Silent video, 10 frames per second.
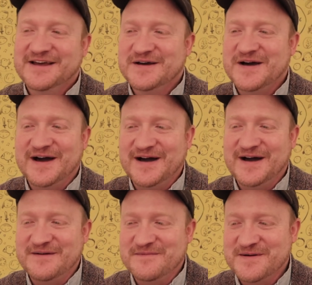
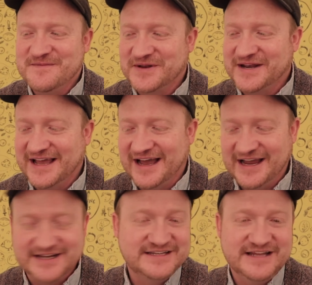But
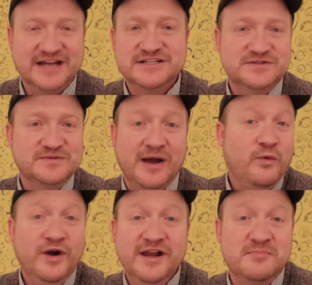I wanted
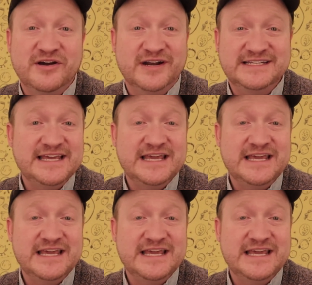to be on a team,